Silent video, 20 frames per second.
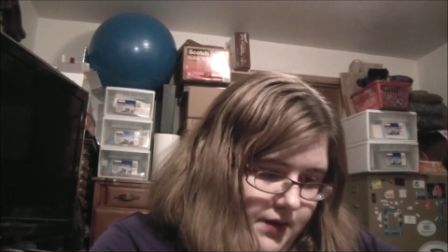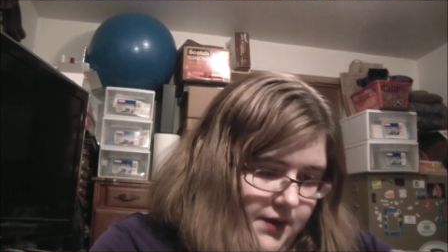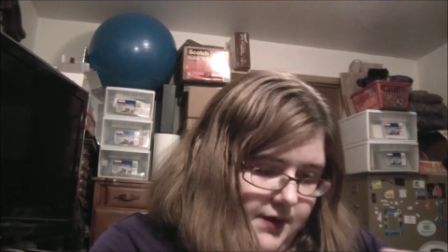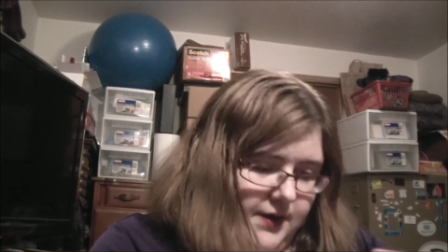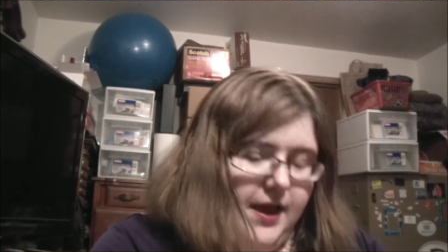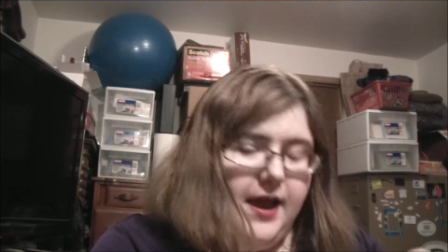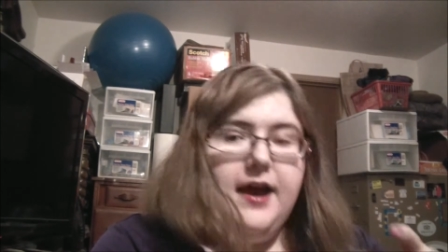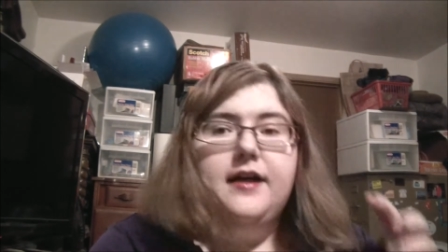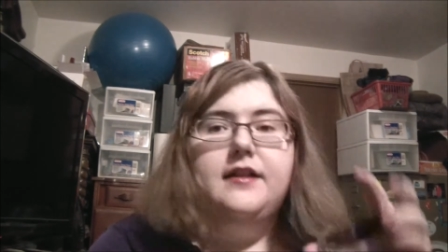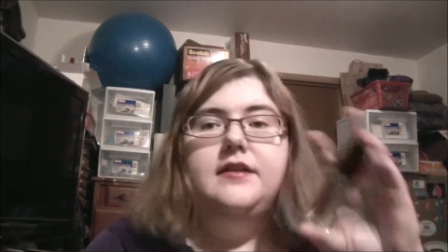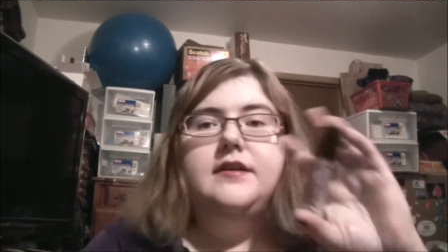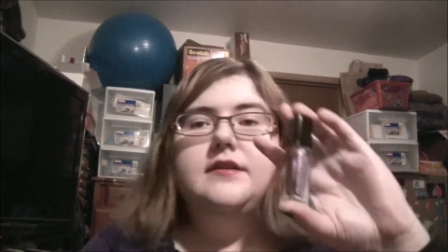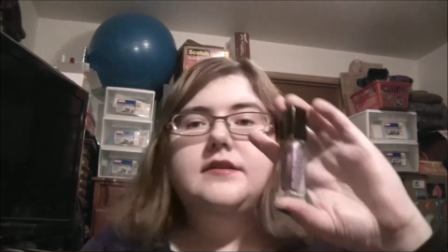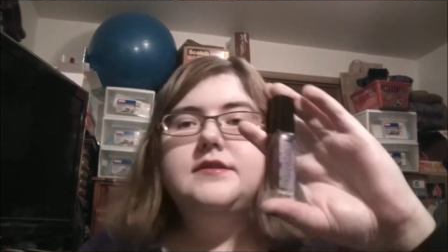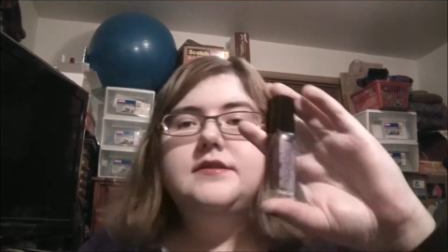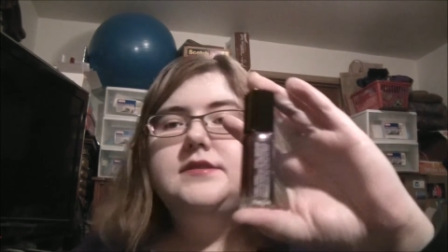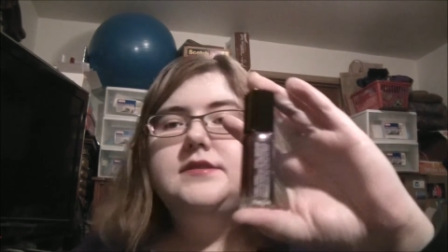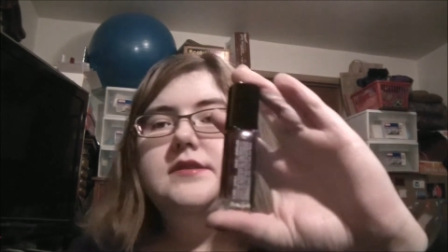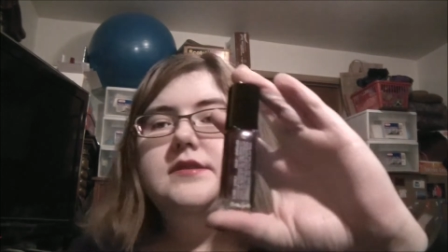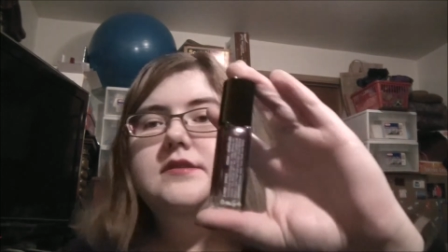and
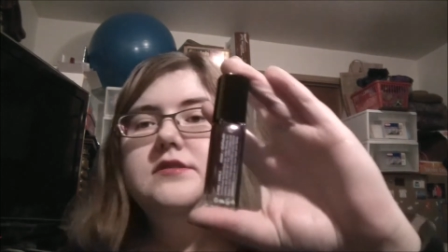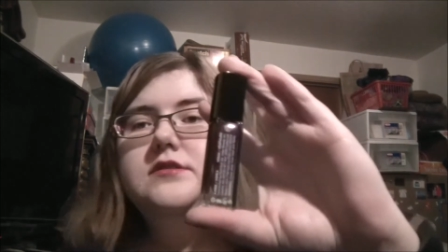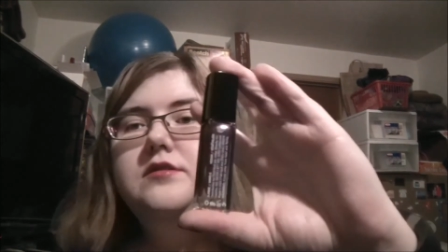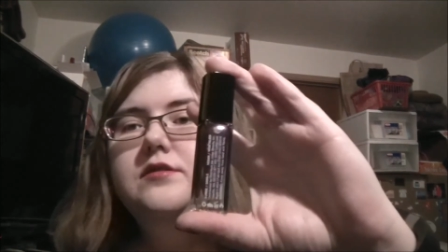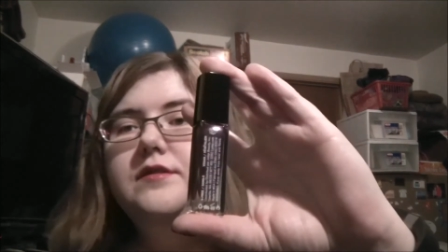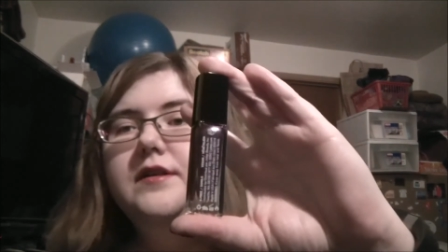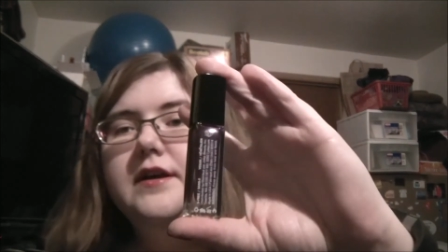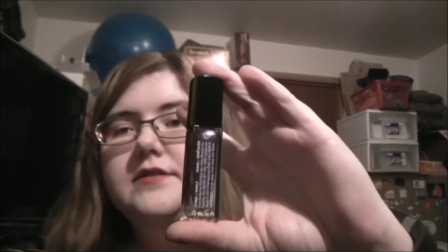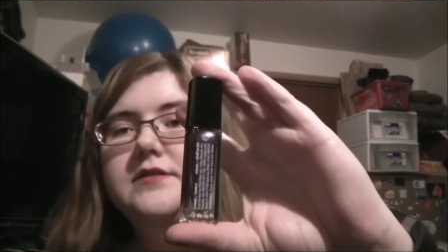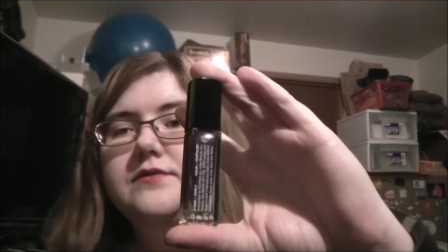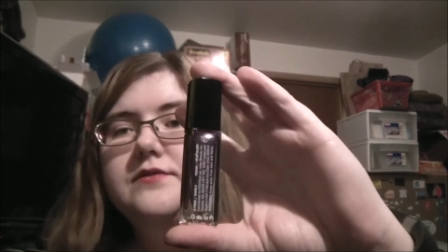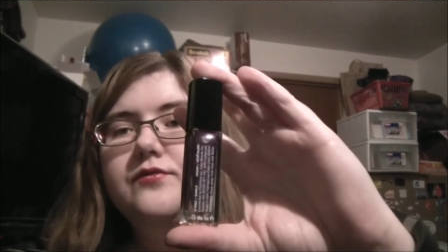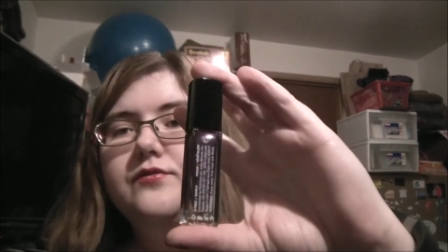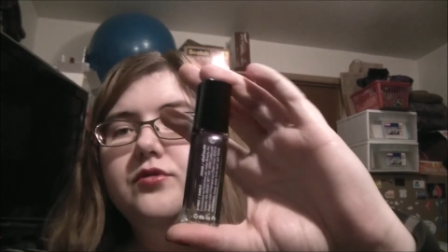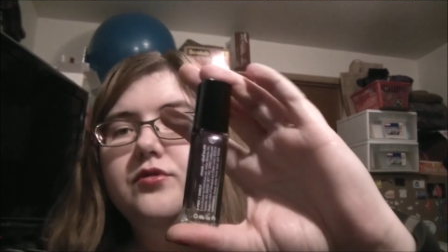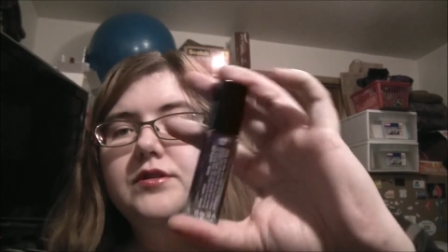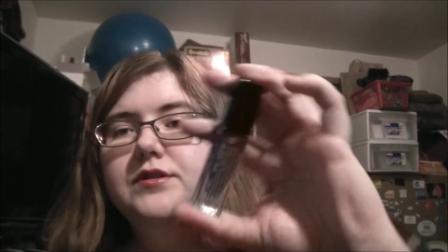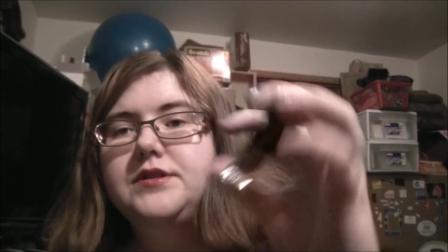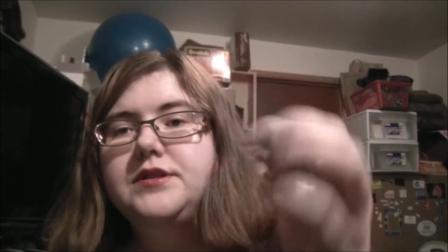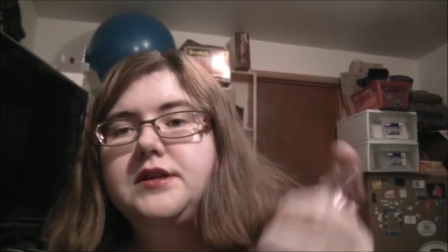Alex is
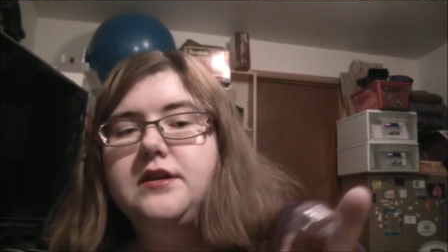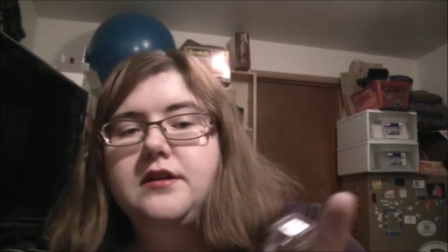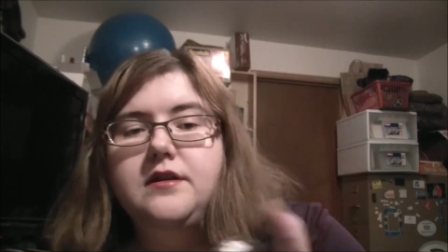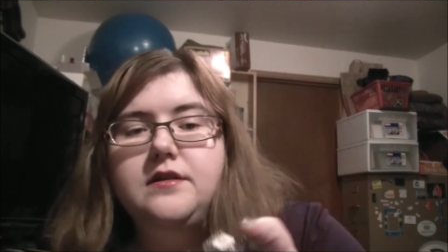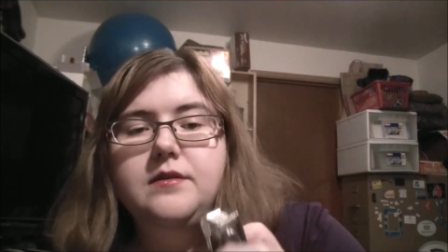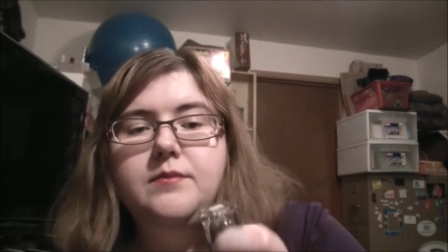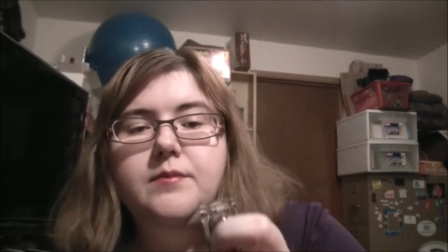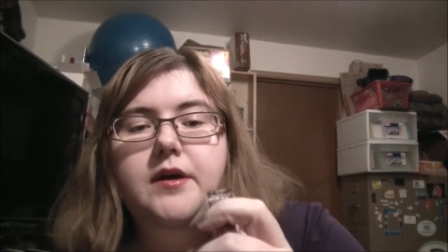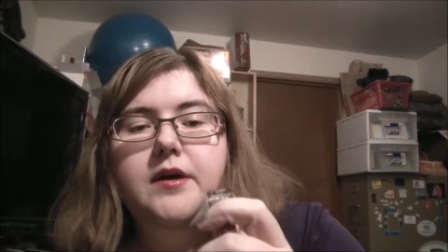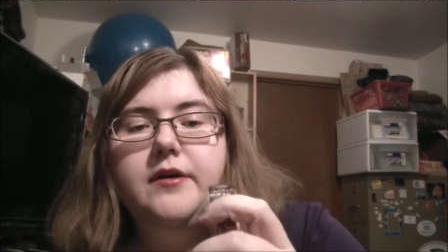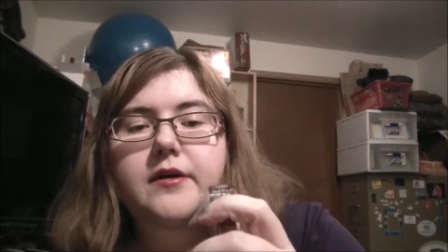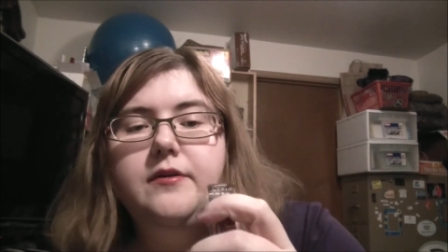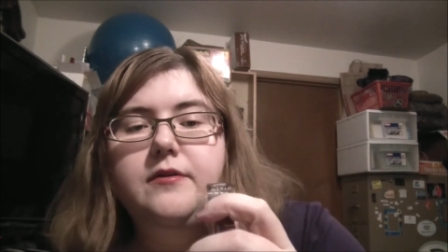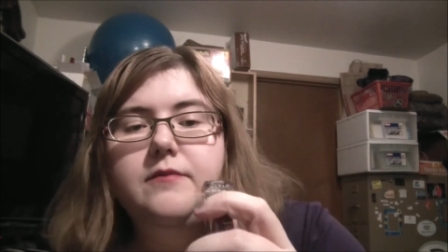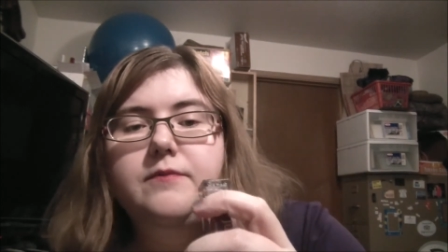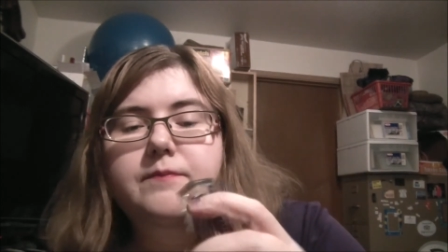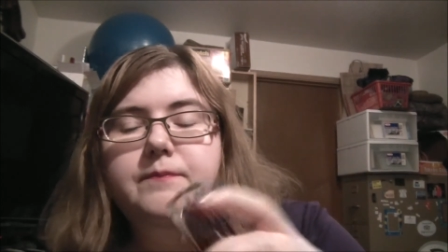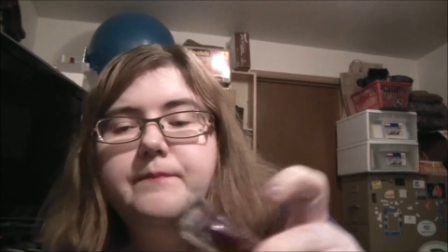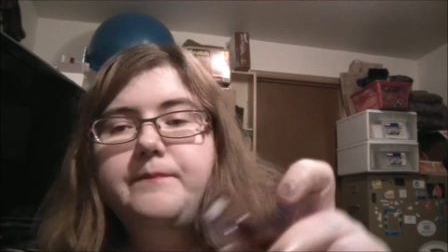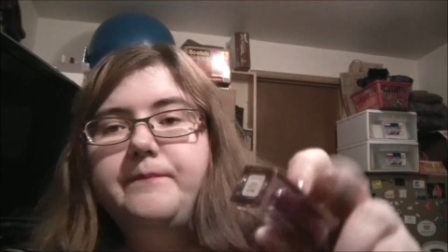2014 on the
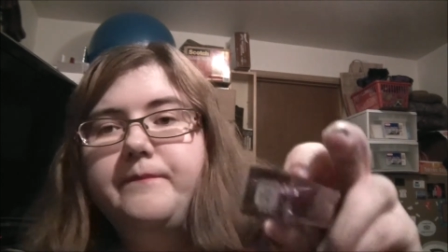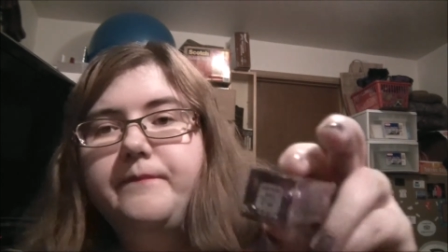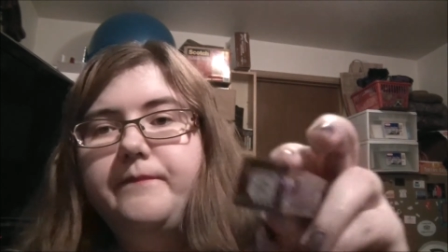bottom.